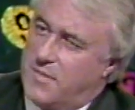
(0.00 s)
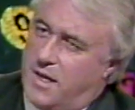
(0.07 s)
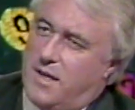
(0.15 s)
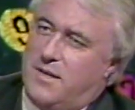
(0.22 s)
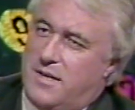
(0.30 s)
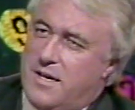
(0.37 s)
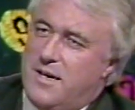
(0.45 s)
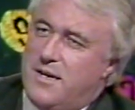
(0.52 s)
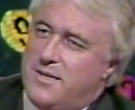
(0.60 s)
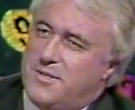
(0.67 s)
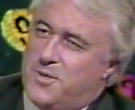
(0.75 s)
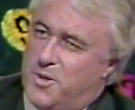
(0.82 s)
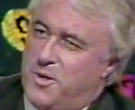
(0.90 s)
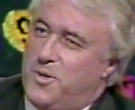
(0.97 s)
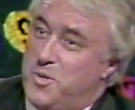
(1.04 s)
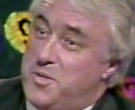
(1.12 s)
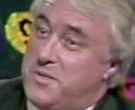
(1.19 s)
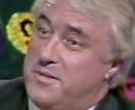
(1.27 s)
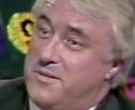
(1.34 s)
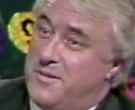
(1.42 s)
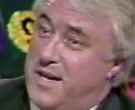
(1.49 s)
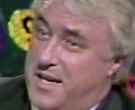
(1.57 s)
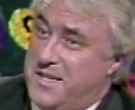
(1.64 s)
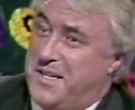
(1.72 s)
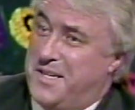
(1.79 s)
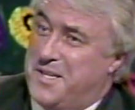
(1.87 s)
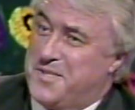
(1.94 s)
Yeah. So you're used to
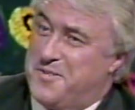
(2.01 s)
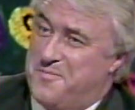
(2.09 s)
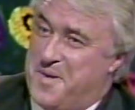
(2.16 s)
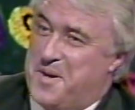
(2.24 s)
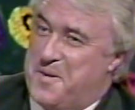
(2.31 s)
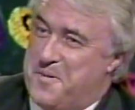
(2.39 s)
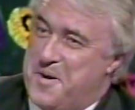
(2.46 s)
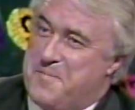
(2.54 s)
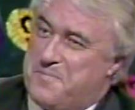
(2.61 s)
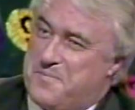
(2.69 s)
handling lots of money, right?